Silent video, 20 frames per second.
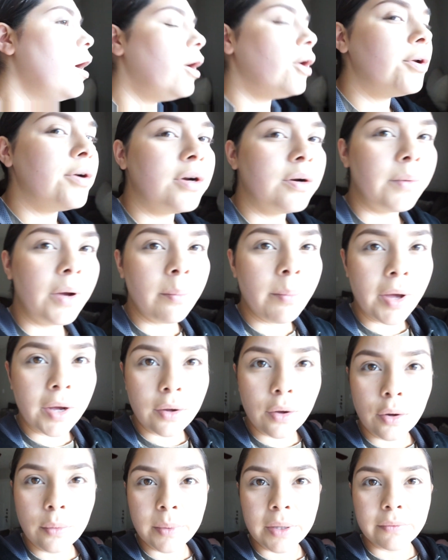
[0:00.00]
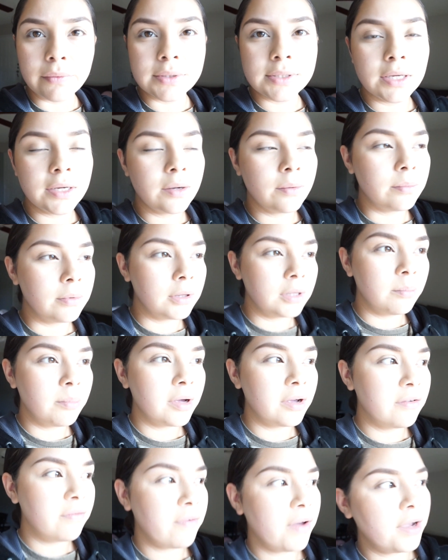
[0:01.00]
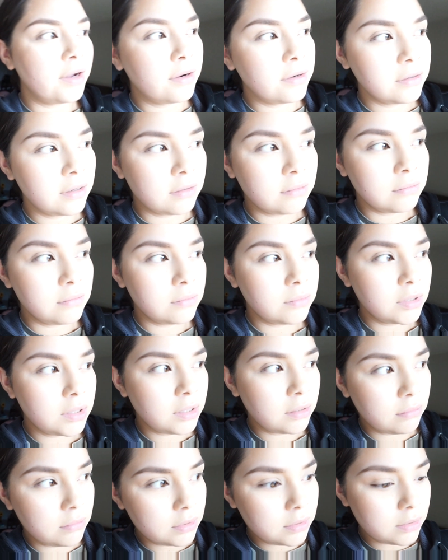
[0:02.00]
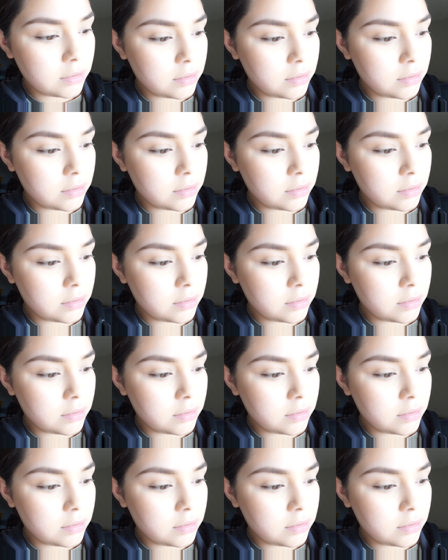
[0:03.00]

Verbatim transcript: On our way back home, there was like a really big fire and I don't know what that was.